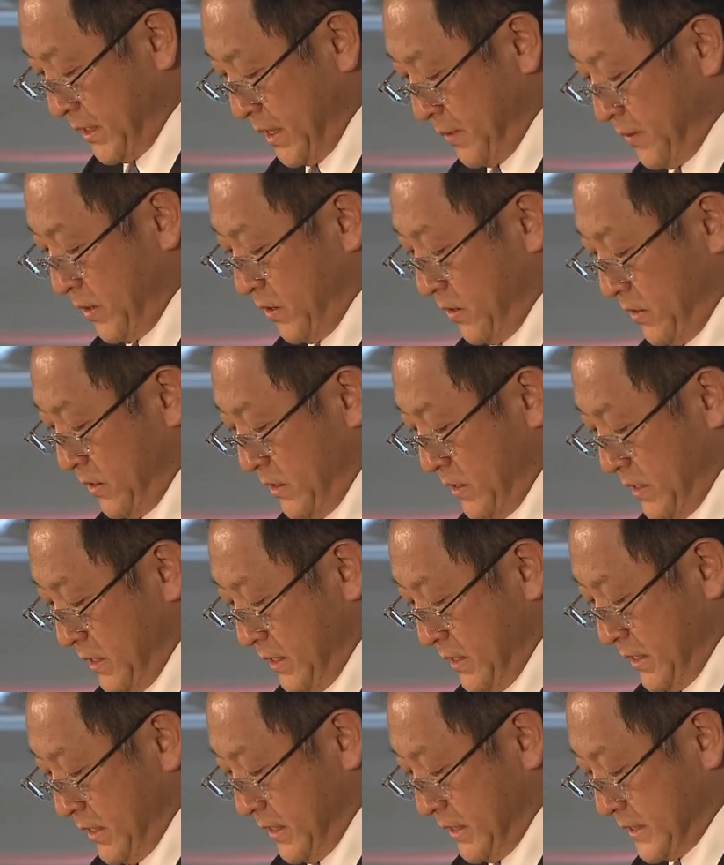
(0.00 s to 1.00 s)
I believe
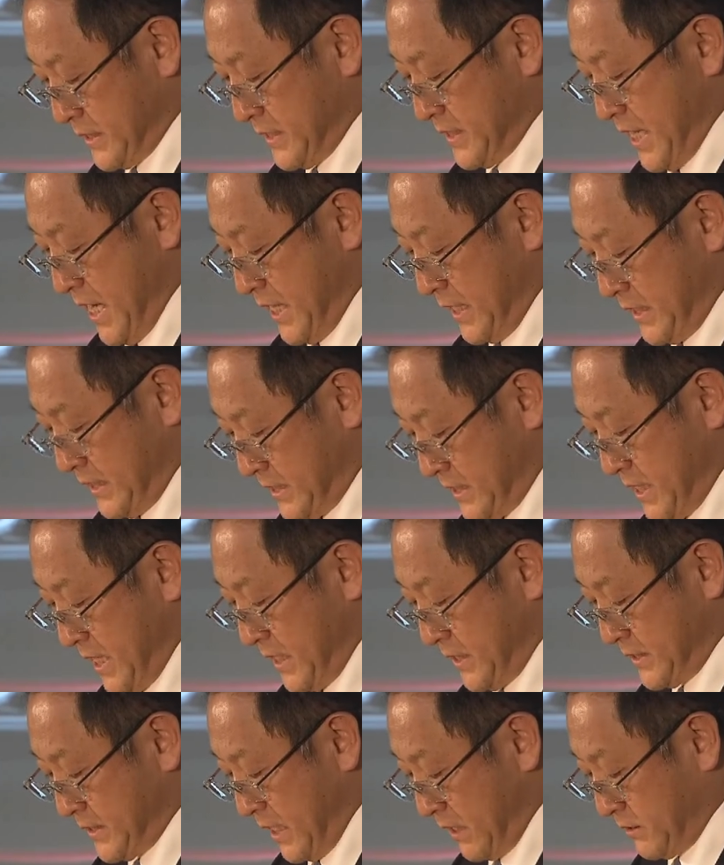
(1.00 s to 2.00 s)
that sustainable
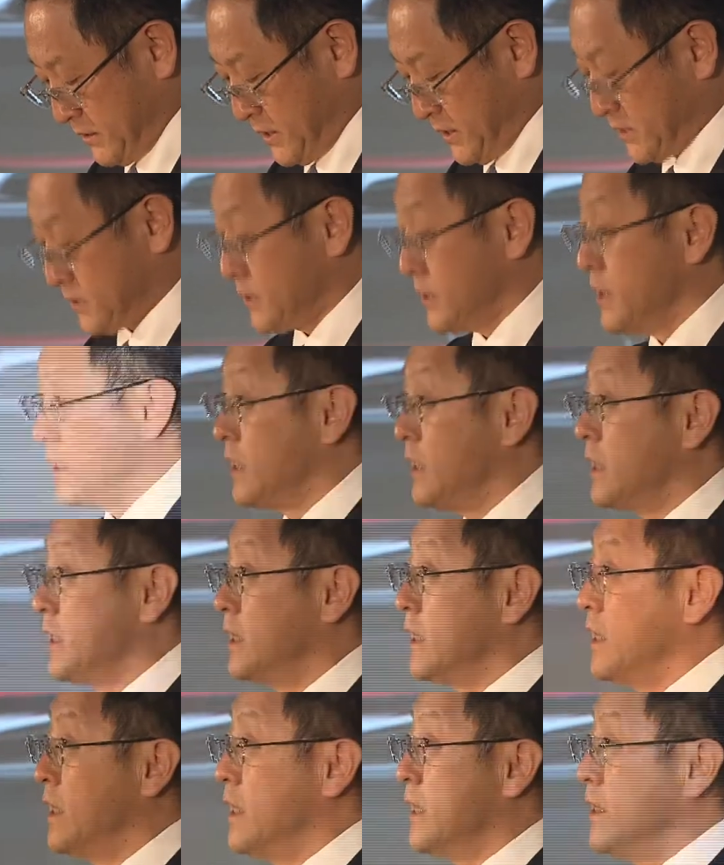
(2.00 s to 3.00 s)
growth means
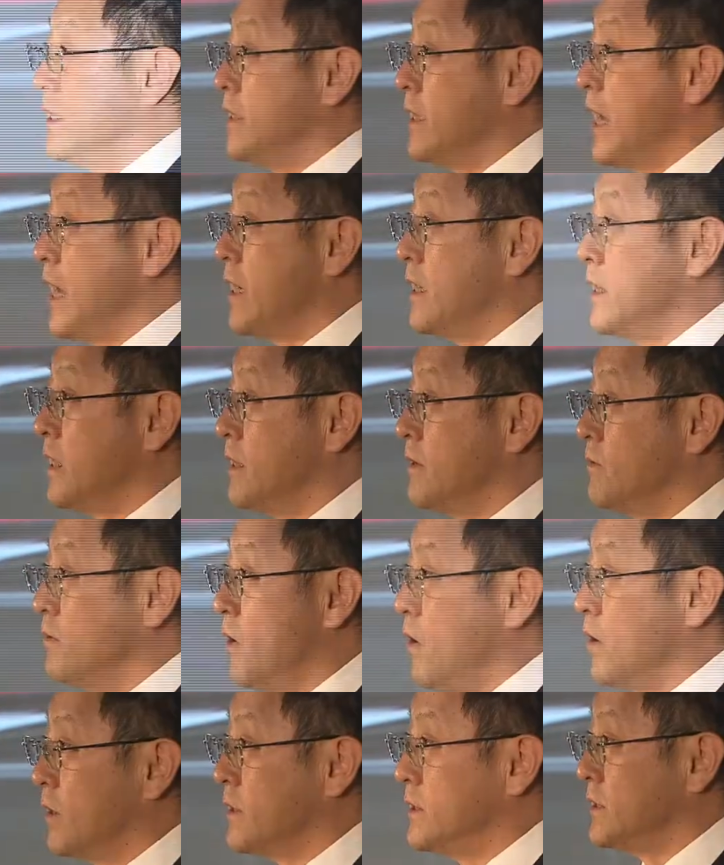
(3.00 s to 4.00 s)
growing
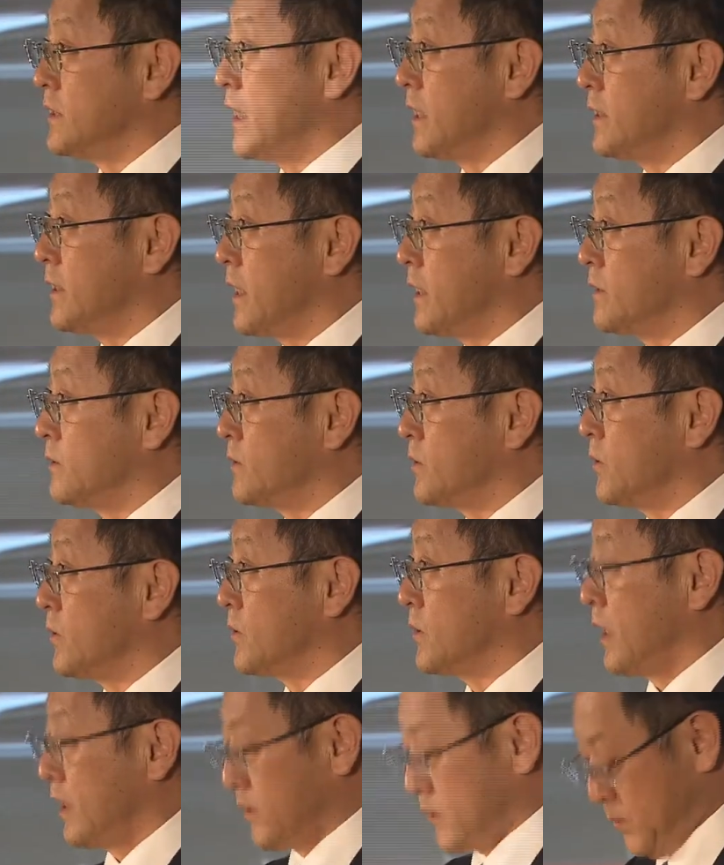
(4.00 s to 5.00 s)
steadily each year
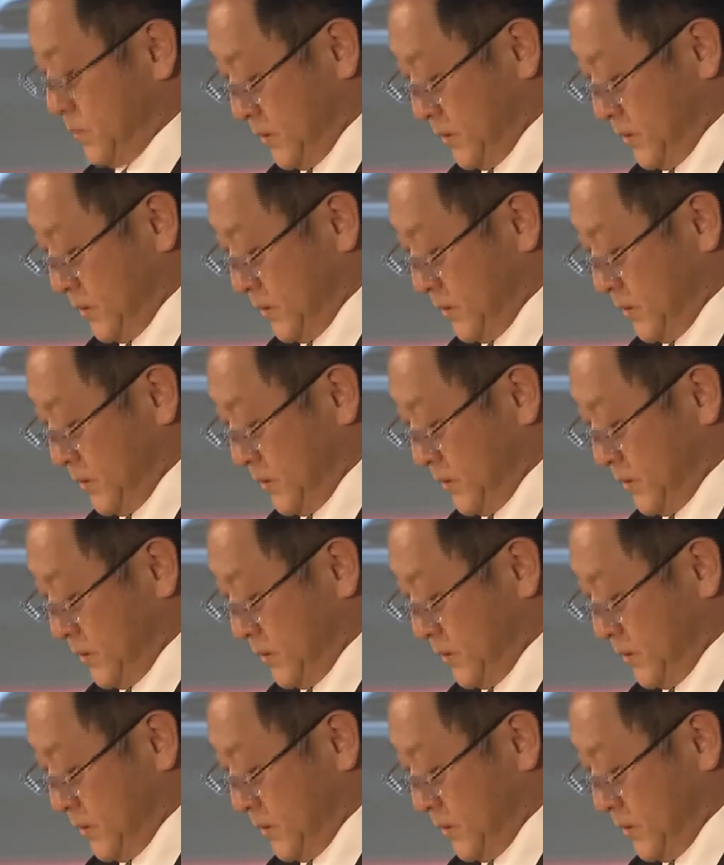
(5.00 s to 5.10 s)
under